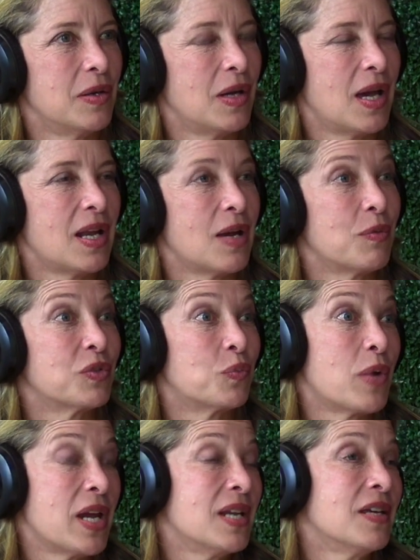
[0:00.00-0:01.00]
And I was
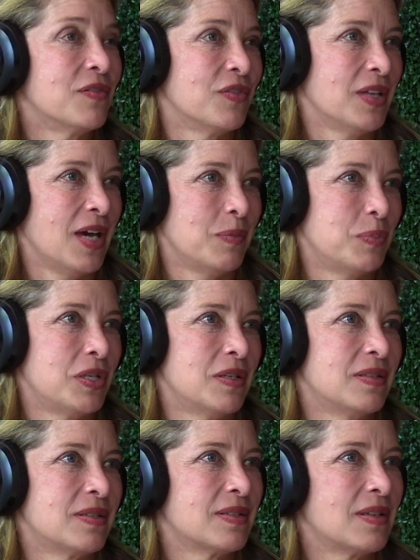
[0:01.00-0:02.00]
waiting for that because
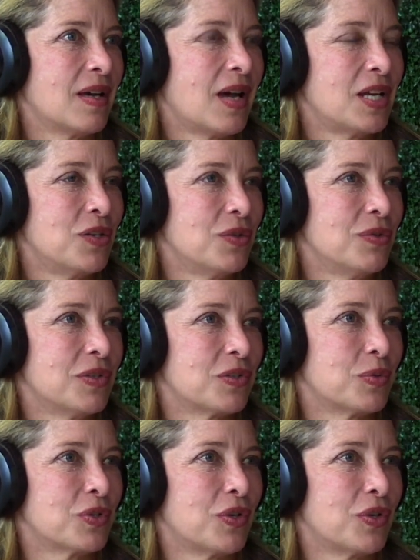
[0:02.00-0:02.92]
I knew this was